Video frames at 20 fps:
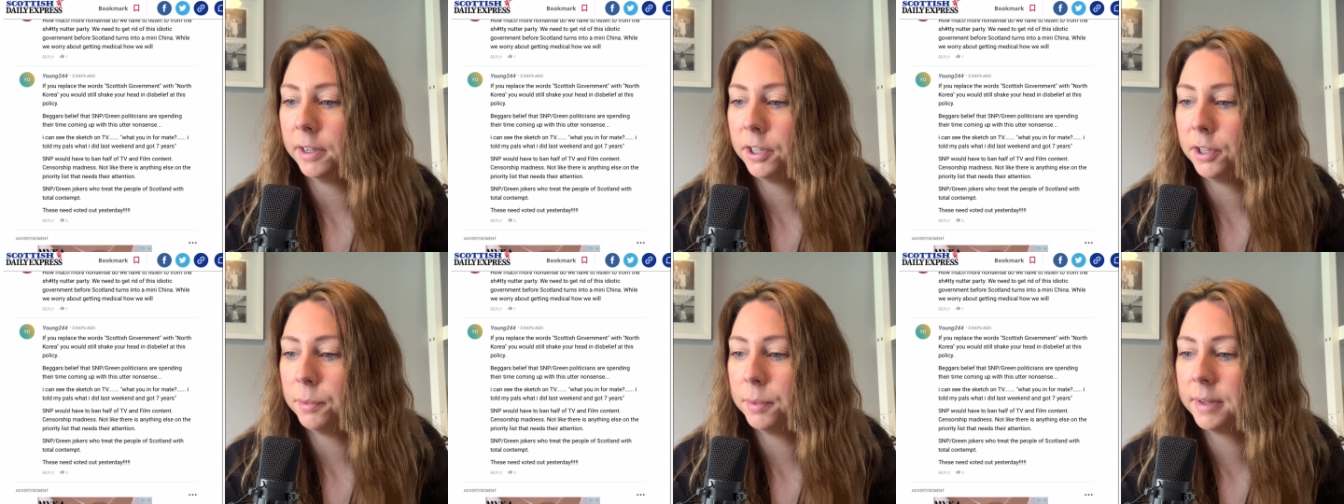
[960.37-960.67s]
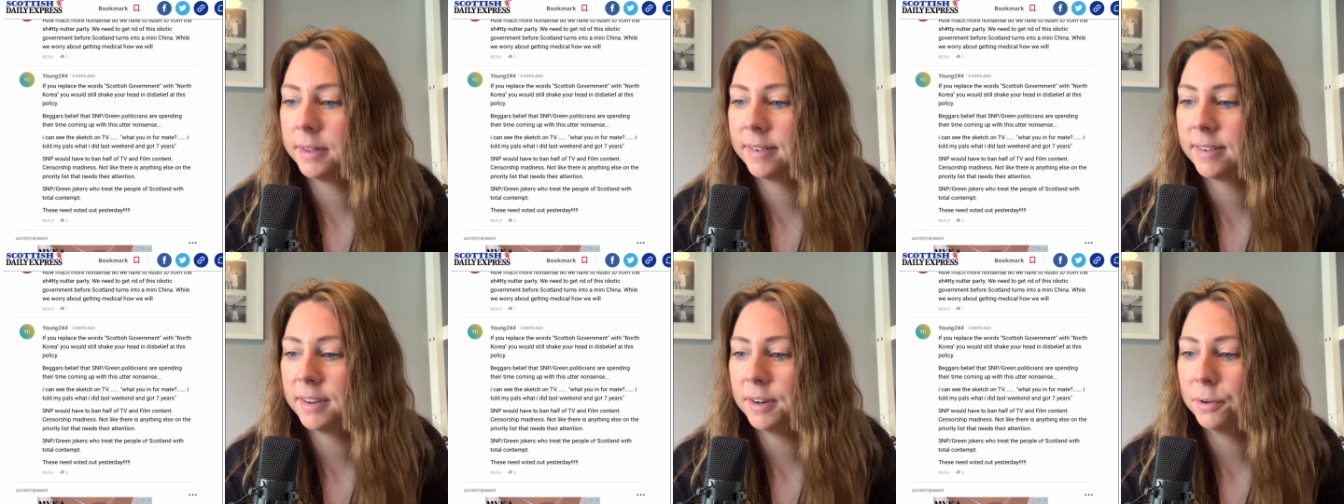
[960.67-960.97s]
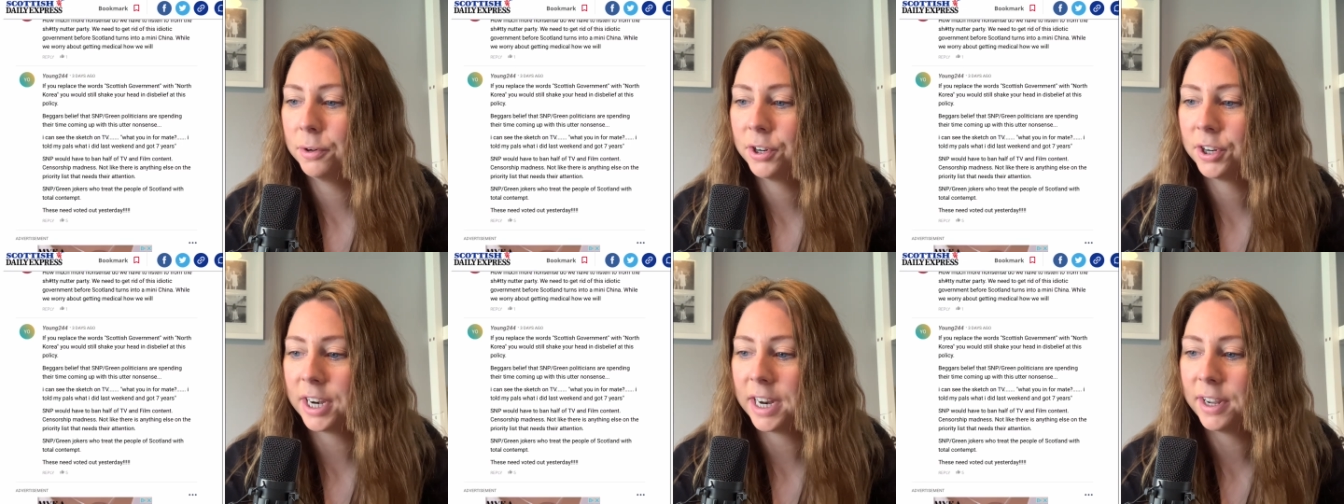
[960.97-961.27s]
you would
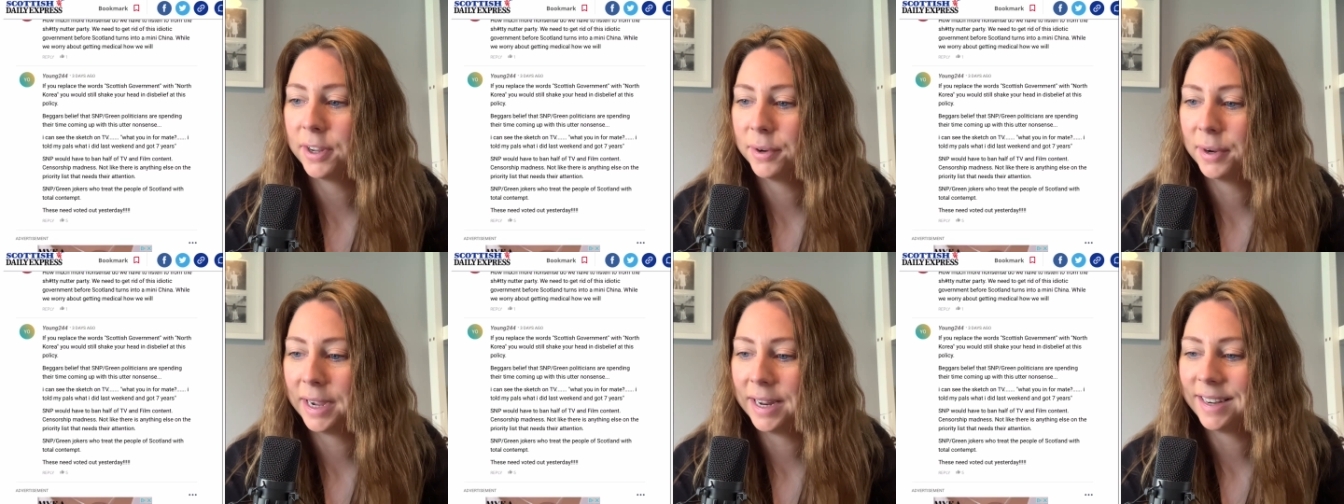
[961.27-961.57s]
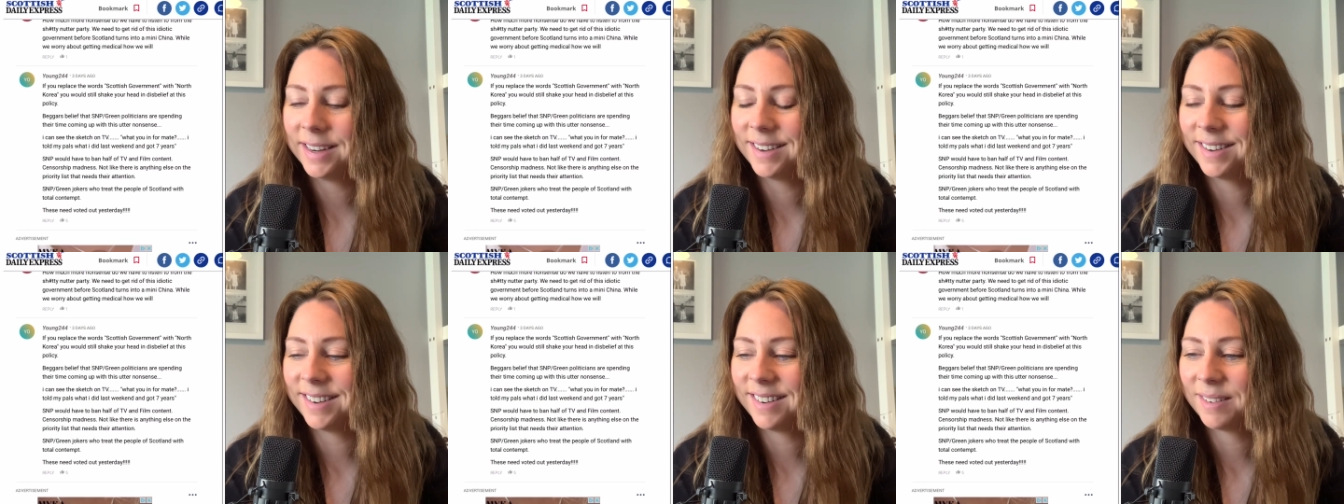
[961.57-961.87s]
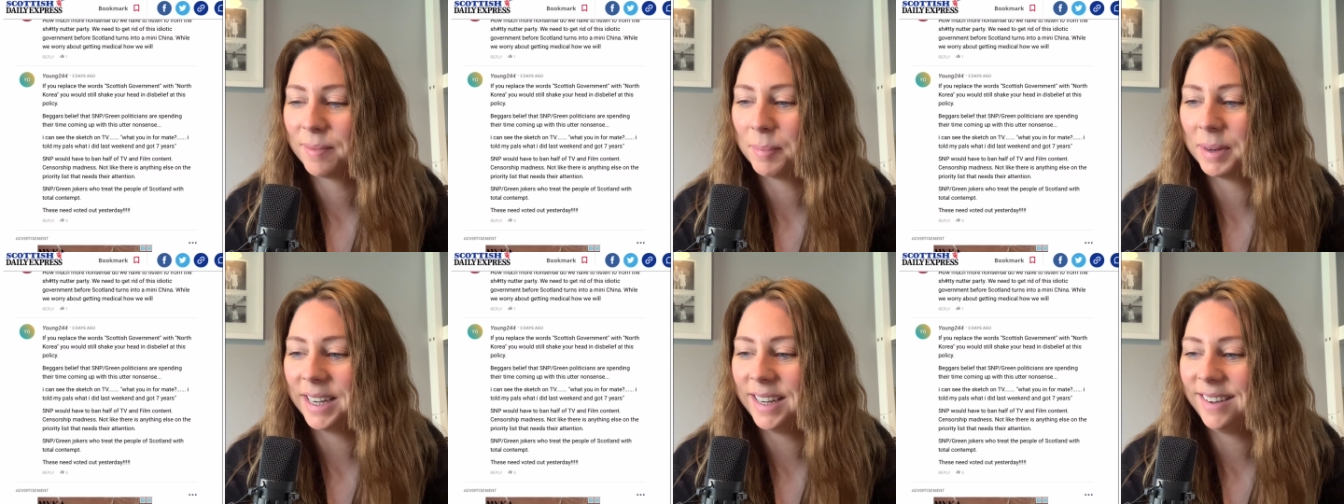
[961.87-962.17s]
still shake your head in
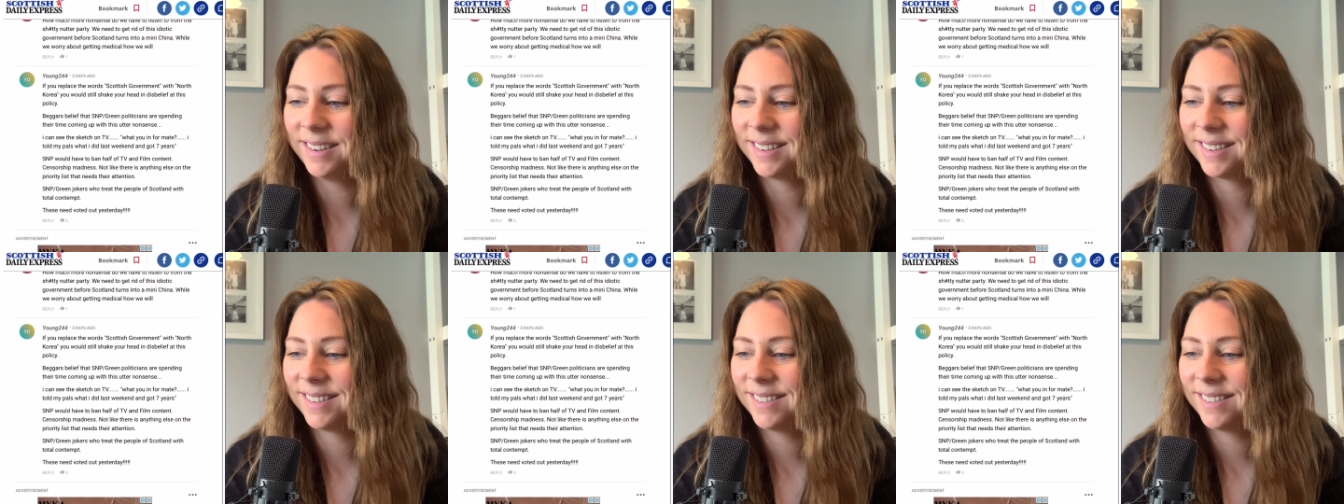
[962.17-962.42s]
disbelief